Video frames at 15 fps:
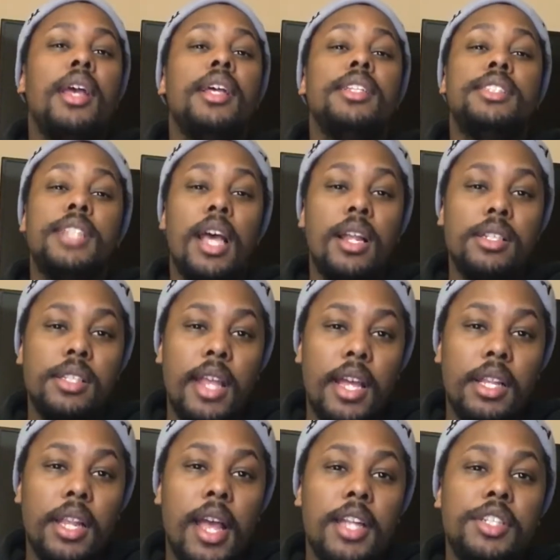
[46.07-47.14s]
It sounds
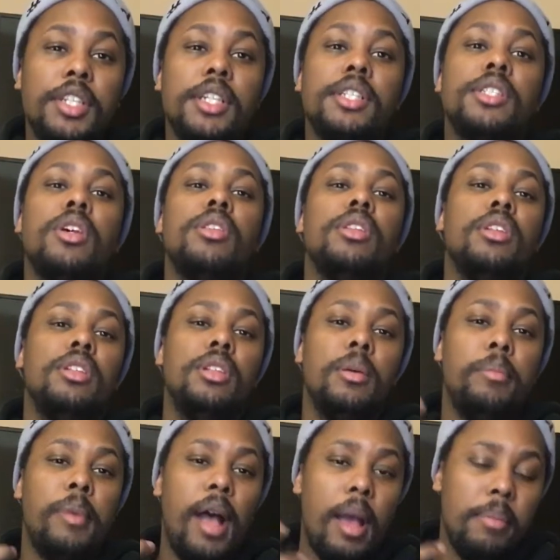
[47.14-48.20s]
like Logic is on the
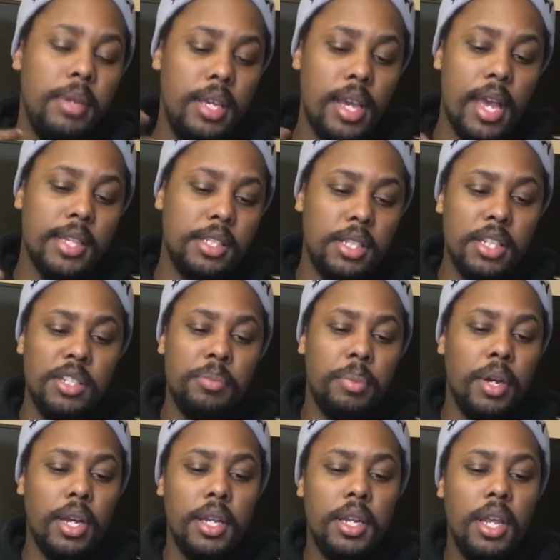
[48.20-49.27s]
Bobby essence,
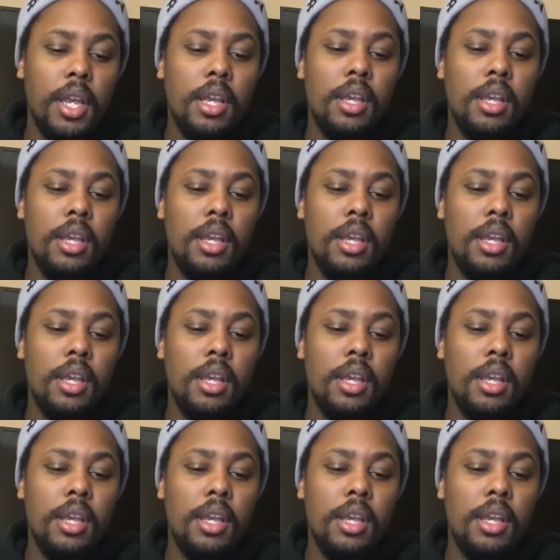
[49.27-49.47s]
but